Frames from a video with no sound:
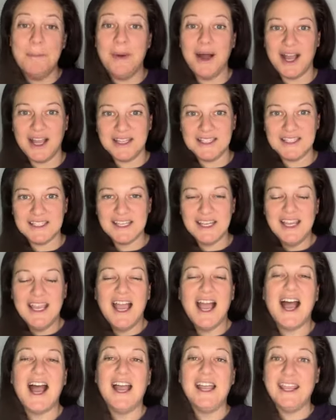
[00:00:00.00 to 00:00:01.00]
but
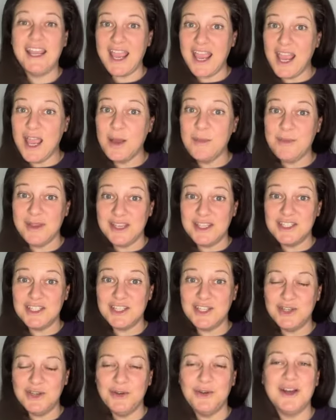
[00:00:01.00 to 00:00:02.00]
I am
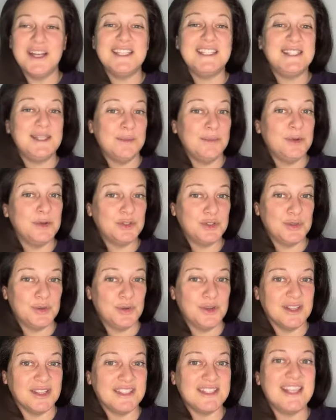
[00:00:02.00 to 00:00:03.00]
into simple
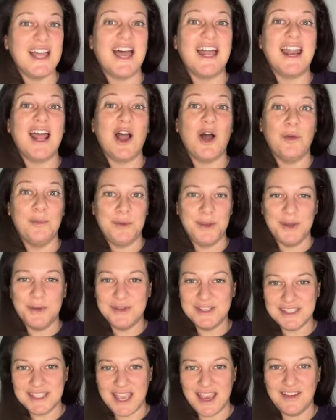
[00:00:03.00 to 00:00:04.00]
tools that help
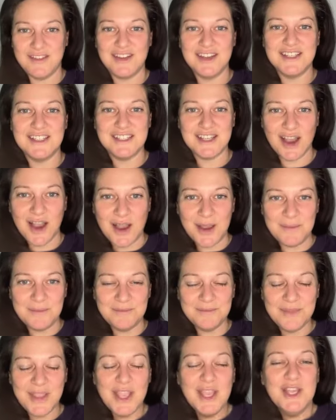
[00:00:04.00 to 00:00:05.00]
you save time.